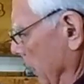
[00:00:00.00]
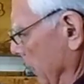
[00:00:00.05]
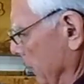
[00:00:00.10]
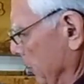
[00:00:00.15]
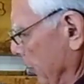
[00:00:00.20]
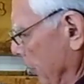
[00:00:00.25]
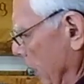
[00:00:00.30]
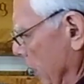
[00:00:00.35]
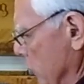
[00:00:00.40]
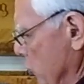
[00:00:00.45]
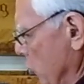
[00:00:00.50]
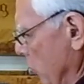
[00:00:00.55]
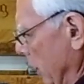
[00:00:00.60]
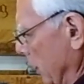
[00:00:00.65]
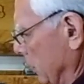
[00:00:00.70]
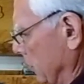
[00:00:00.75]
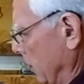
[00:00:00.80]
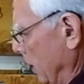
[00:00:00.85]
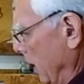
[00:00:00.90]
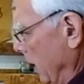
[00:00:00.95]

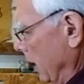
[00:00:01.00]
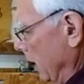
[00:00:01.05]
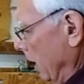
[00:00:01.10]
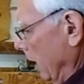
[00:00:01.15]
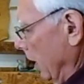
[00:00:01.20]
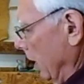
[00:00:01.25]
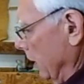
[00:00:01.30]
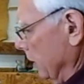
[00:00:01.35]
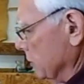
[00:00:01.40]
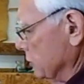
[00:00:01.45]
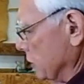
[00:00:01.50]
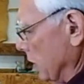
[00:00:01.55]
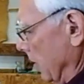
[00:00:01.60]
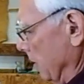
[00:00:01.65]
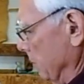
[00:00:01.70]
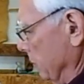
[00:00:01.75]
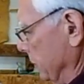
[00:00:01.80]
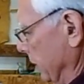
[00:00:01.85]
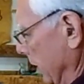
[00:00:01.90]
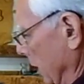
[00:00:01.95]
project,
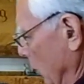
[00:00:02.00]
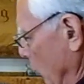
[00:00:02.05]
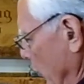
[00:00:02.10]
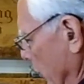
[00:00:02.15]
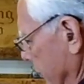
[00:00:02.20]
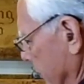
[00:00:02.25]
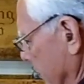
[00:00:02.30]
same thing with